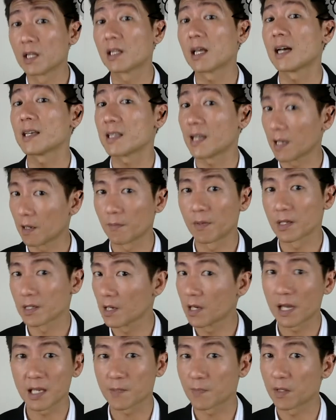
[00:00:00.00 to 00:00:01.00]
task that the
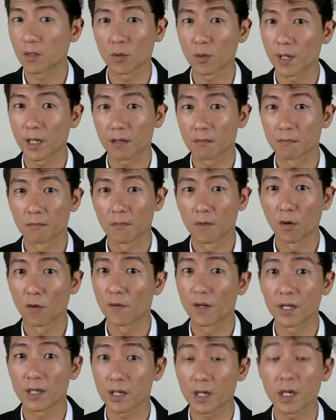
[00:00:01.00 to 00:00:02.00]
person has been doing
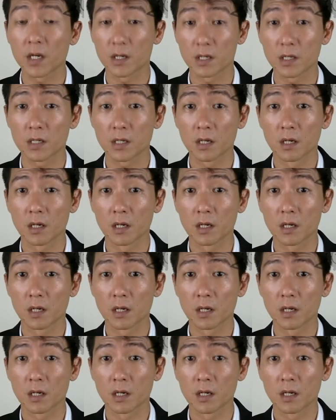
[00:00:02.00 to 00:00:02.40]
over the years.